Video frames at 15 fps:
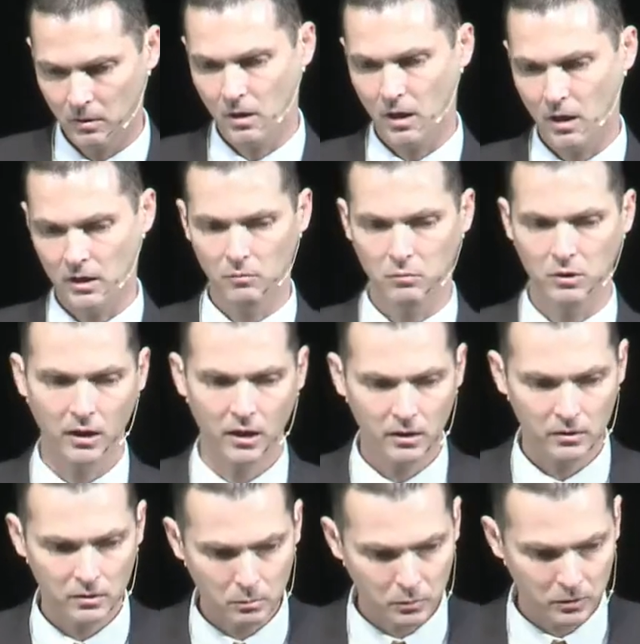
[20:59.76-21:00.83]
and they began
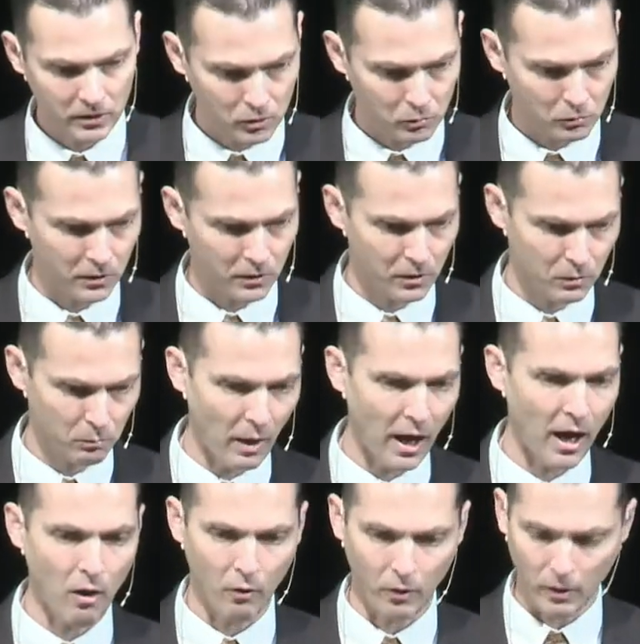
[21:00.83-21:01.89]
to preach with
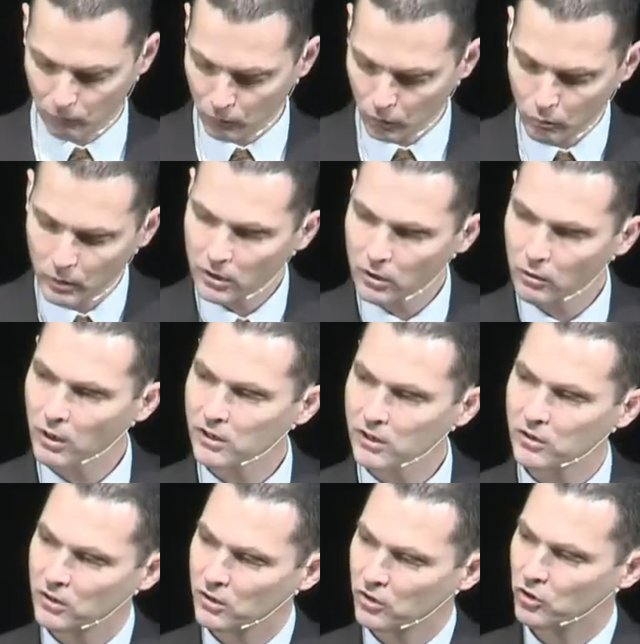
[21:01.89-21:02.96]
power. And if you read the rest
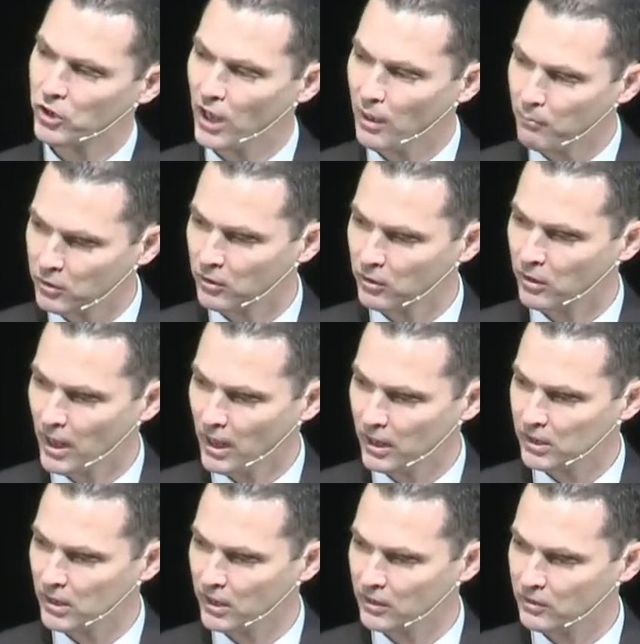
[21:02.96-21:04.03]
of this chapter here in
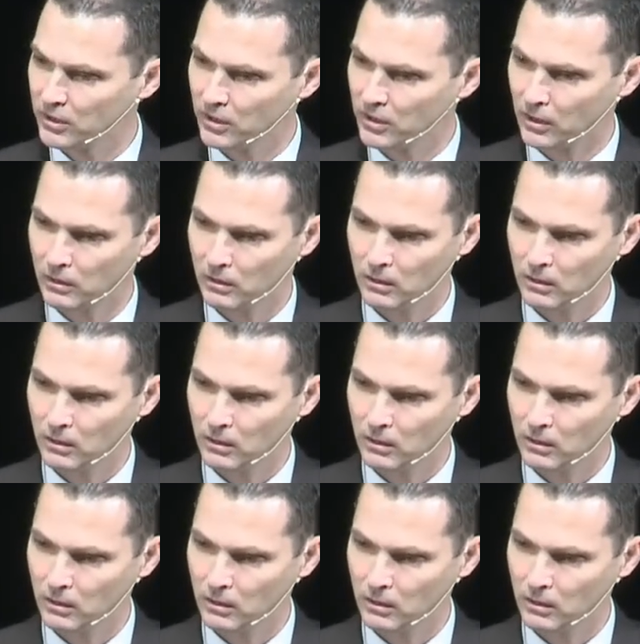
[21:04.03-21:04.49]
Acts 19,